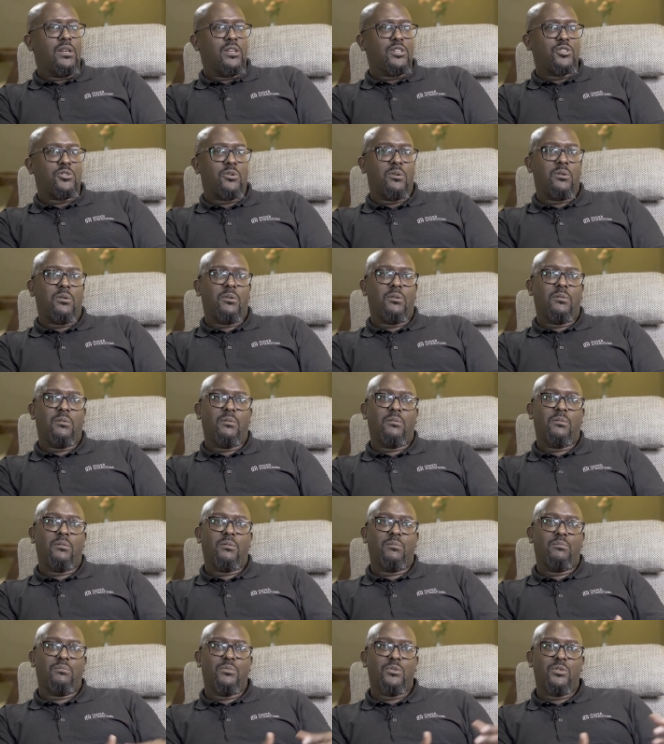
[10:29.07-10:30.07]
So
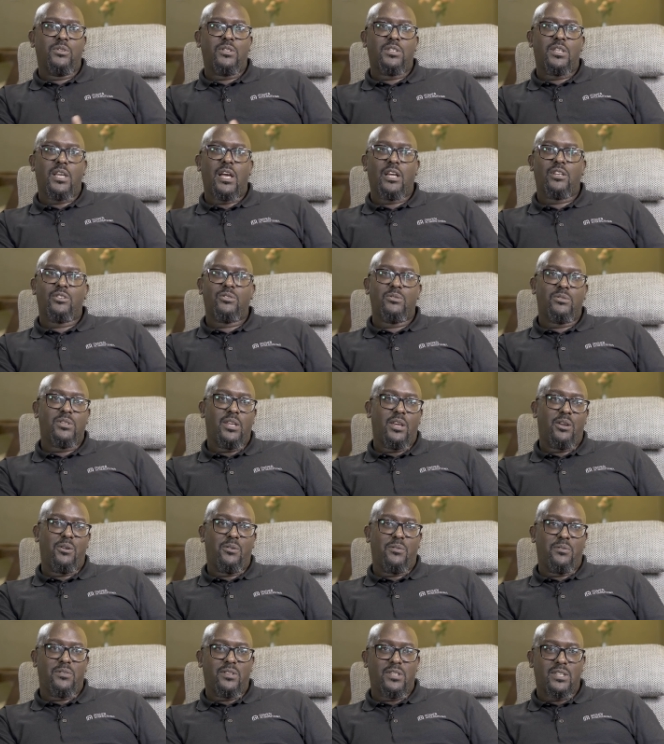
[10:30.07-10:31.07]
Moots had to
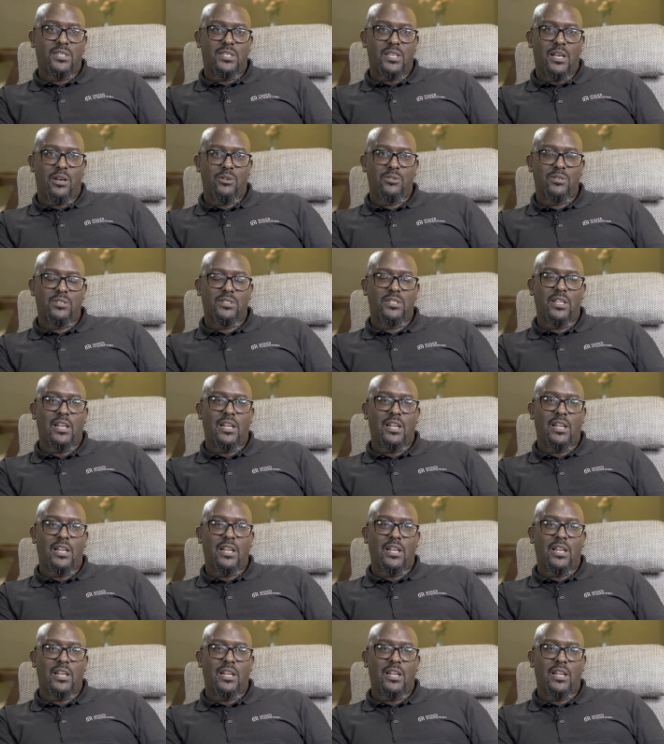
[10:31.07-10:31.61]
take over this house.